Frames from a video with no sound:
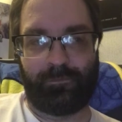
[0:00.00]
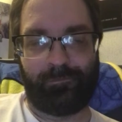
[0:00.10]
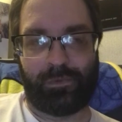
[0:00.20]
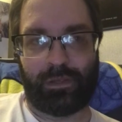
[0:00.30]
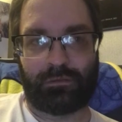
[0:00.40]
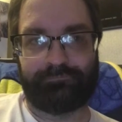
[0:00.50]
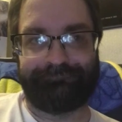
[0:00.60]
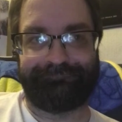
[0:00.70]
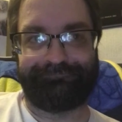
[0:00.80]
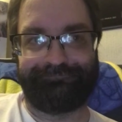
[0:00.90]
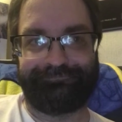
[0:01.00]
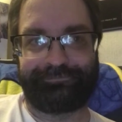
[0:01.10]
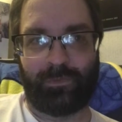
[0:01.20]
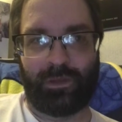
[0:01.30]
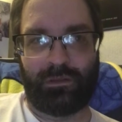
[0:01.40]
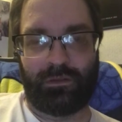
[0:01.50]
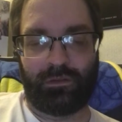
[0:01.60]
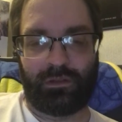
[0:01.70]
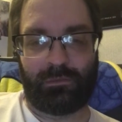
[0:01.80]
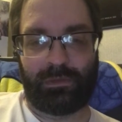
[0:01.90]
I'm like,
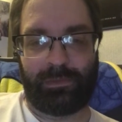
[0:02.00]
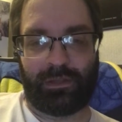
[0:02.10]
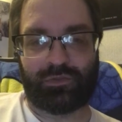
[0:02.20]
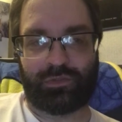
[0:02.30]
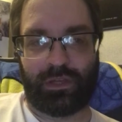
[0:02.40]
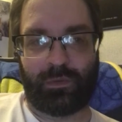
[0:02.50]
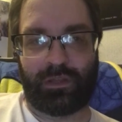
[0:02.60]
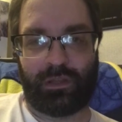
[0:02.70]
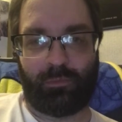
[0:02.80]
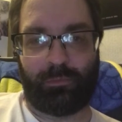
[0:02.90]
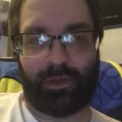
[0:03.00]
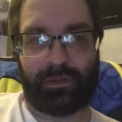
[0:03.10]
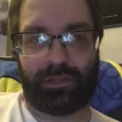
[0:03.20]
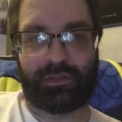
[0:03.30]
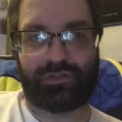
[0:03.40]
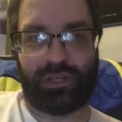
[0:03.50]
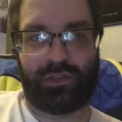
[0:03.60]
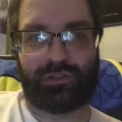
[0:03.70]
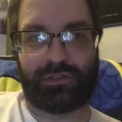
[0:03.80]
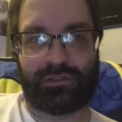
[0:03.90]
well, maybe I'll try one of the old poly
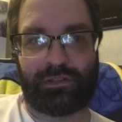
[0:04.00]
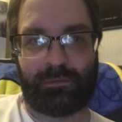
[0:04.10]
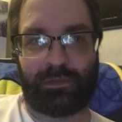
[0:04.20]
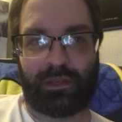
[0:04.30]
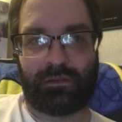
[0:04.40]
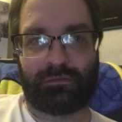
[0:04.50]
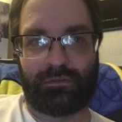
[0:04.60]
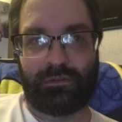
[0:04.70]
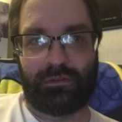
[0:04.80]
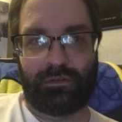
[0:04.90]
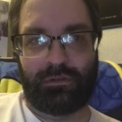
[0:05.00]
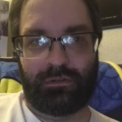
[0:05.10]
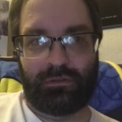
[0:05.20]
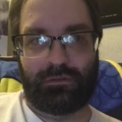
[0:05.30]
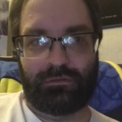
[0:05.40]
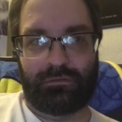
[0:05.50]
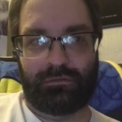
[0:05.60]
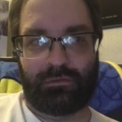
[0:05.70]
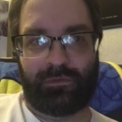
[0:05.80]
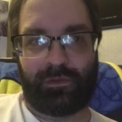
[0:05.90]
exchanges. I'm like,
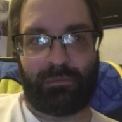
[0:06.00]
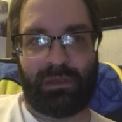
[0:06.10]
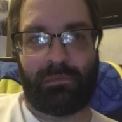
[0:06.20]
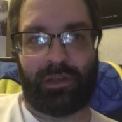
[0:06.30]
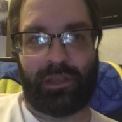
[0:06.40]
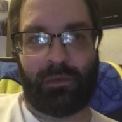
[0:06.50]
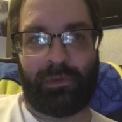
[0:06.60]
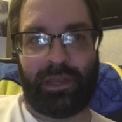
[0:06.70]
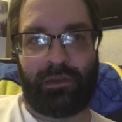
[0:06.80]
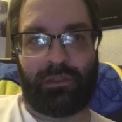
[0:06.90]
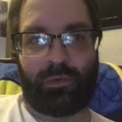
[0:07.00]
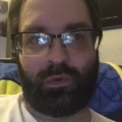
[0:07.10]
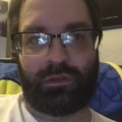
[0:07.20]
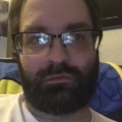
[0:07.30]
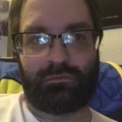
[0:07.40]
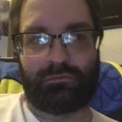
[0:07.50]
refund my money, I'll buy another one.